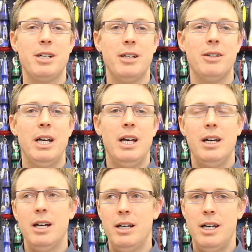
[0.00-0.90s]
And
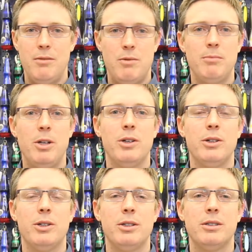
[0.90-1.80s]
had one bloke
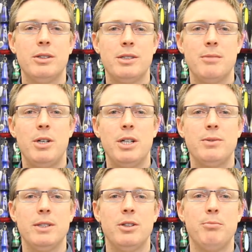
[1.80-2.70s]
who got some
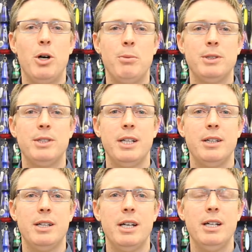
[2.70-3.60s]
nice ones on poppers the
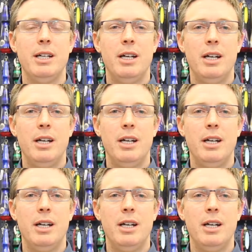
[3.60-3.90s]
other day,